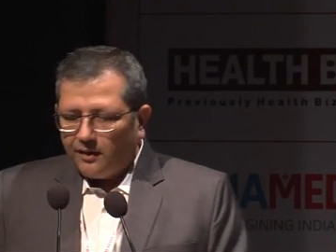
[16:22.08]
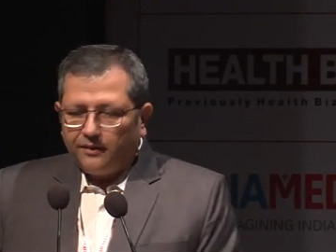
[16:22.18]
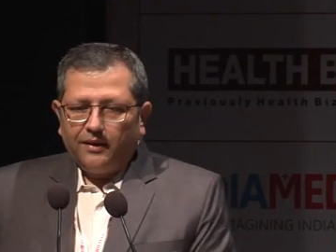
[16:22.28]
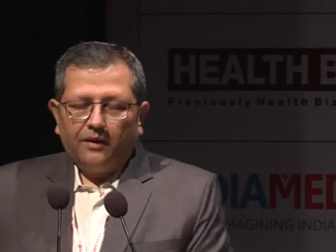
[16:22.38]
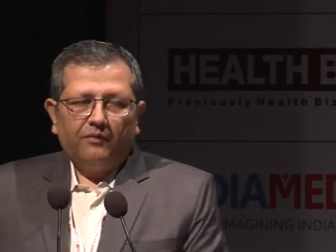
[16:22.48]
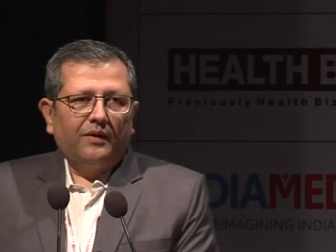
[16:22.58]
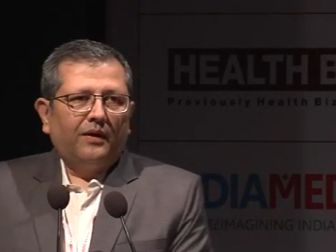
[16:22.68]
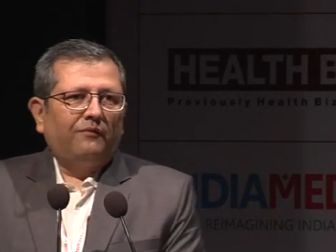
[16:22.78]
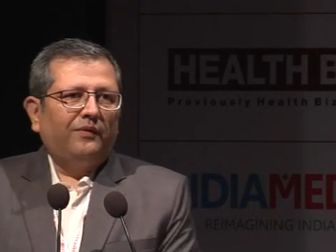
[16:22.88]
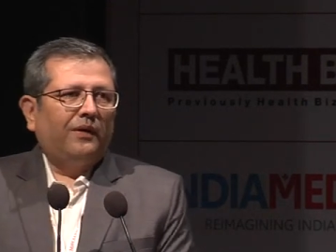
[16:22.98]
We
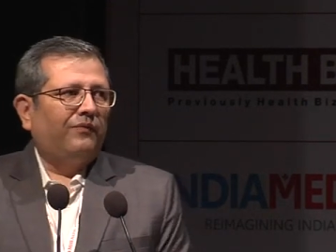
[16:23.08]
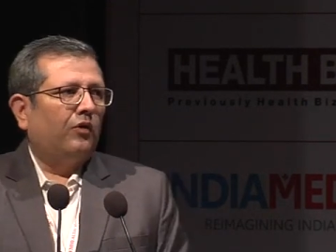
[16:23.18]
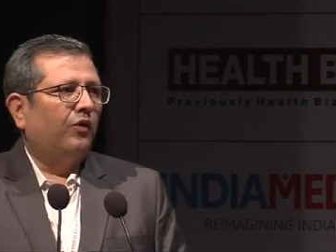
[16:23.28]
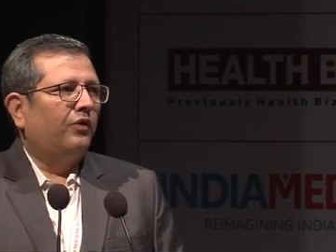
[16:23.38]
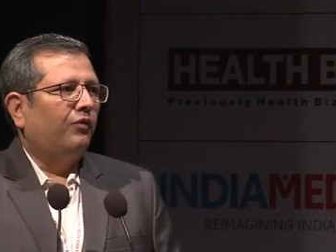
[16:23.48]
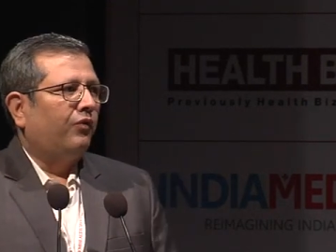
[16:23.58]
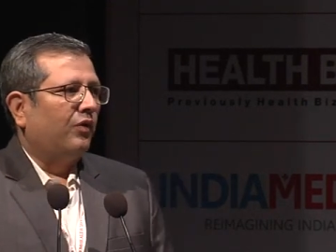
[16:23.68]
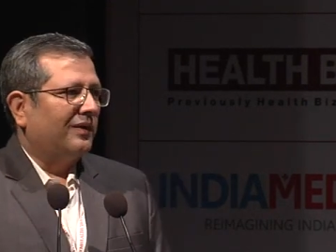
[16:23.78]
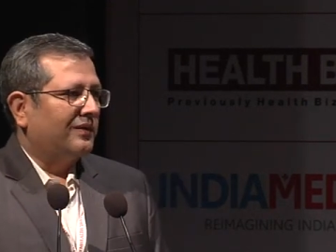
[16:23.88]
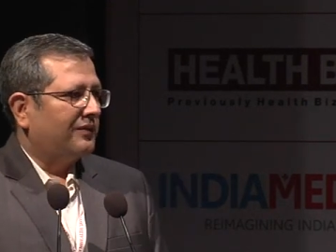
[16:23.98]
are going to
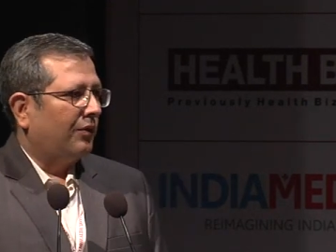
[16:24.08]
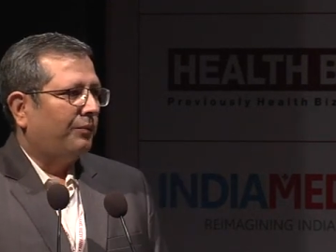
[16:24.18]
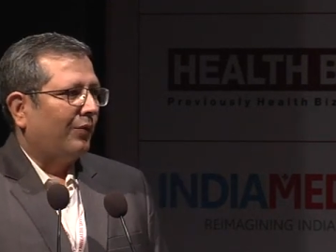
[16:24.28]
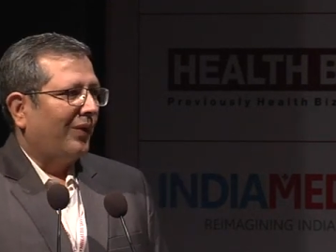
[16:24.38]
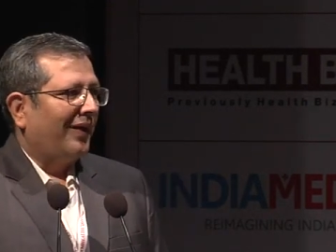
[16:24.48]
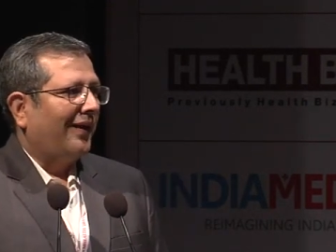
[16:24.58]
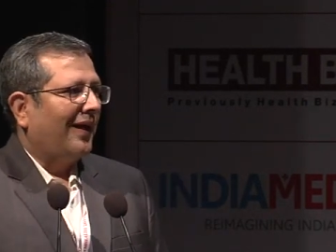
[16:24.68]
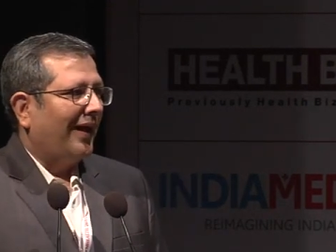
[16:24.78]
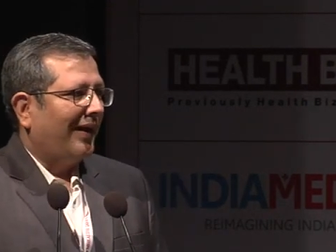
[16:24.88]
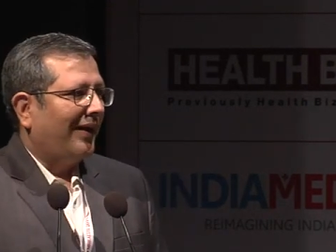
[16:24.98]
focus on providing
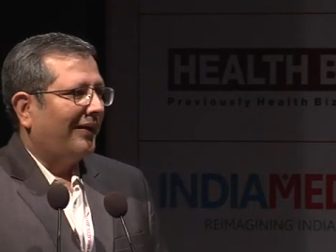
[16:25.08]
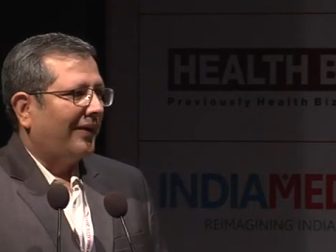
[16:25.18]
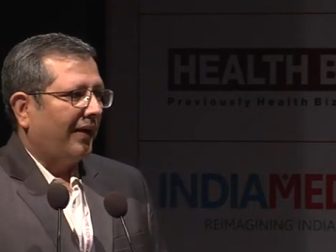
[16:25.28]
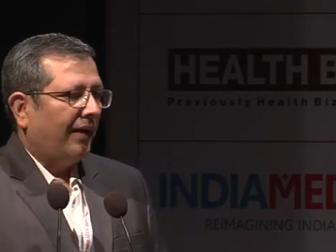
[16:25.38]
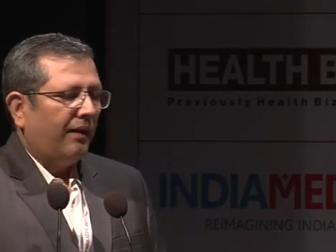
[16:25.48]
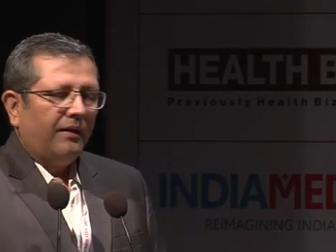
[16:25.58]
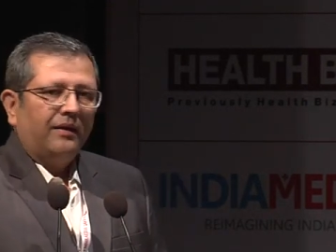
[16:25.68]
high-end care.